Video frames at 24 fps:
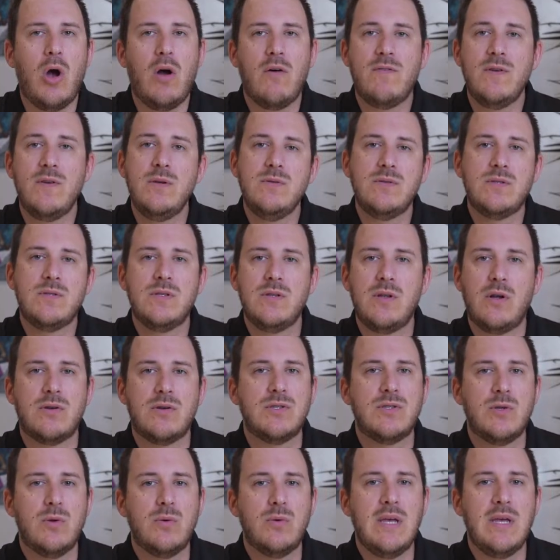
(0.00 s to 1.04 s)
are often used in our
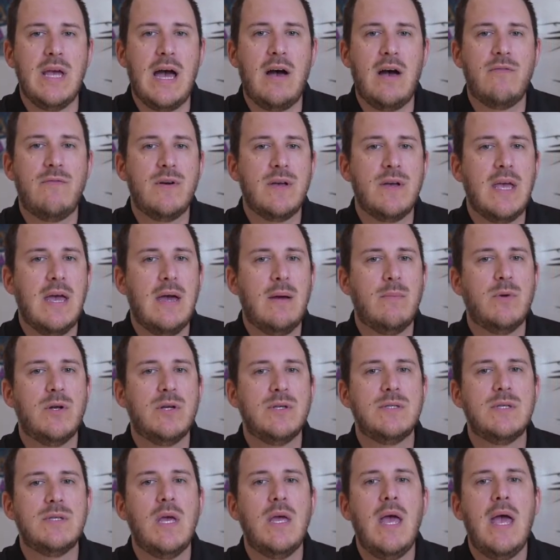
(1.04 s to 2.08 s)
Sony Alpha
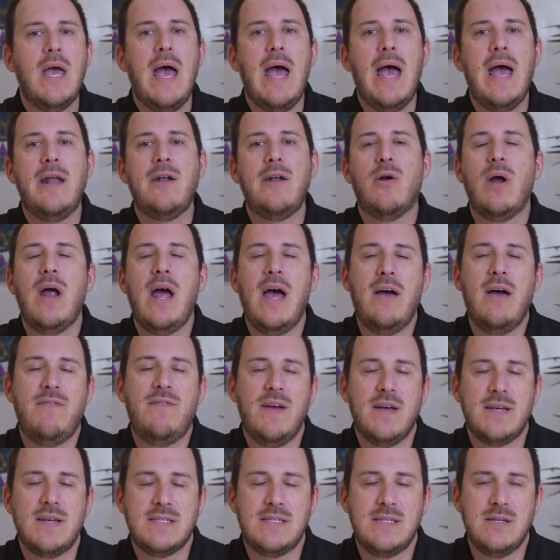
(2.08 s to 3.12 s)
cameras and our F
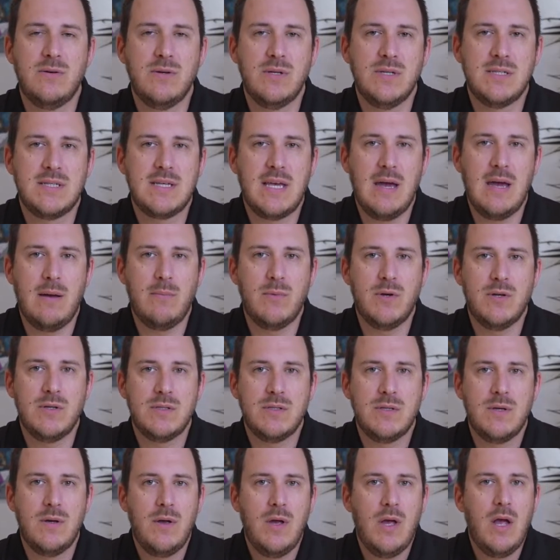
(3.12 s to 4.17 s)
X series
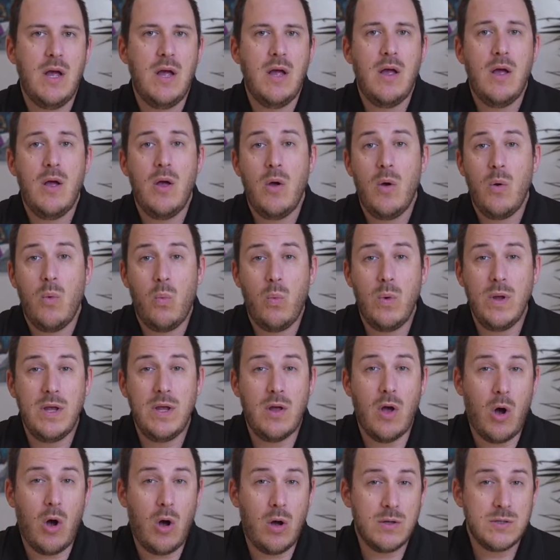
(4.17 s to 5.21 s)
cameras.
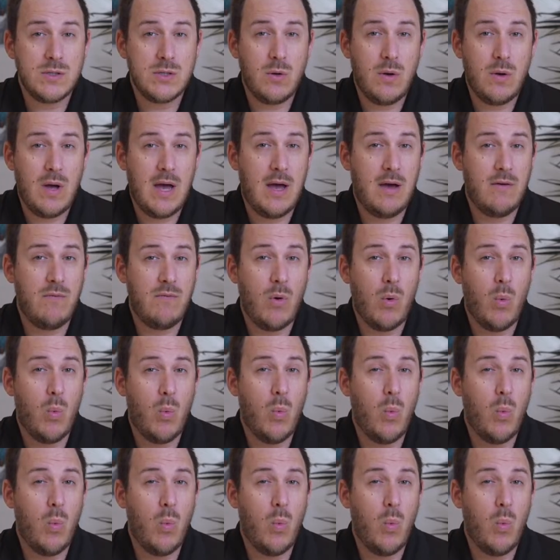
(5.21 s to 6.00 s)
We also have